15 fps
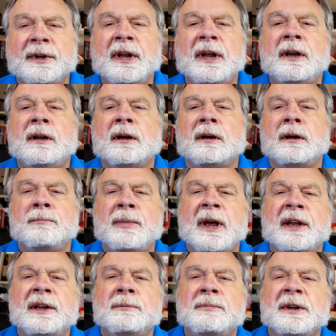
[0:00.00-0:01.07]
need a
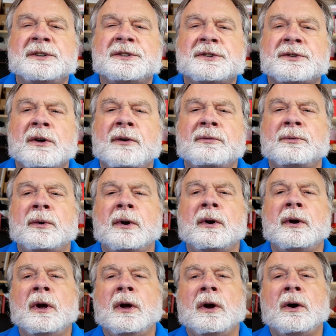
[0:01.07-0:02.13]
companion piece of
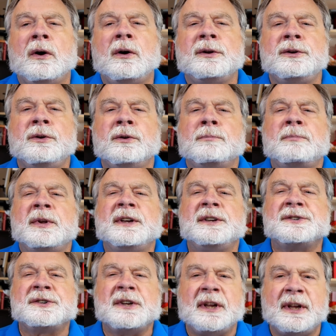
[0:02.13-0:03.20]
software on your
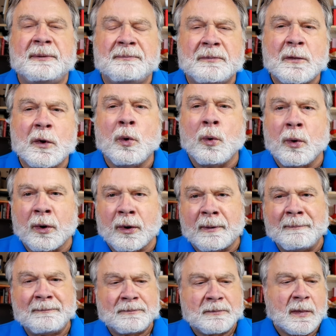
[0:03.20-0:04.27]
PC
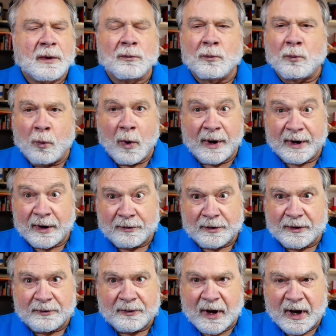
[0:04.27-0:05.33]
or
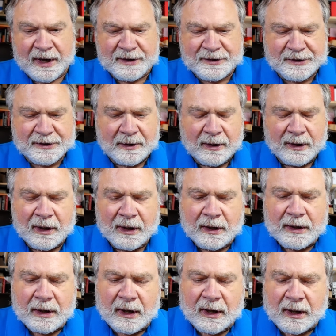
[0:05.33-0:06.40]
whatever device,
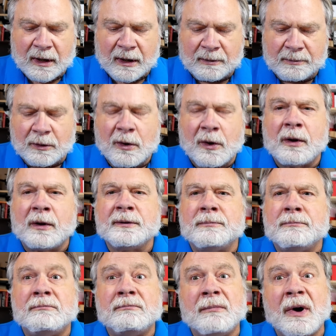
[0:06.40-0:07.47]
called
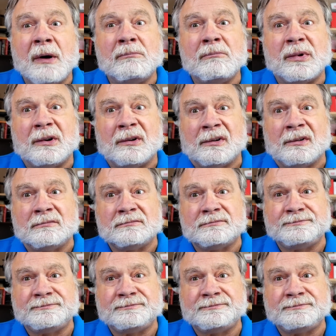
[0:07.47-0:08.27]
Mumble.